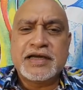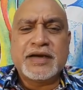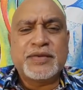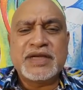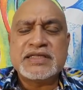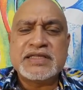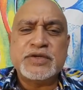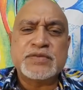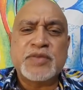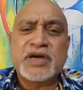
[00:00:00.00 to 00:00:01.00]
And when I see
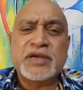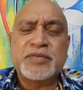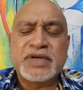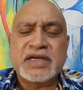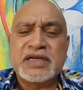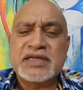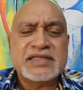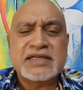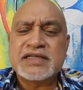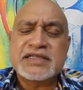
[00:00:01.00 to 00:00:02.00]
those mocking pretenders,
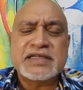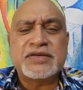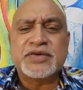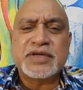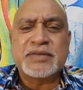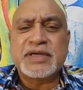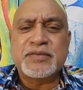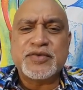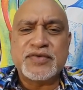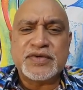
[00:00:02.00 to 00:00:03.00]
I just ignore them and I
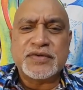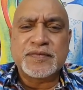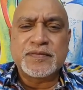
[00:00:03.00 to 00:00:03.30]
move on.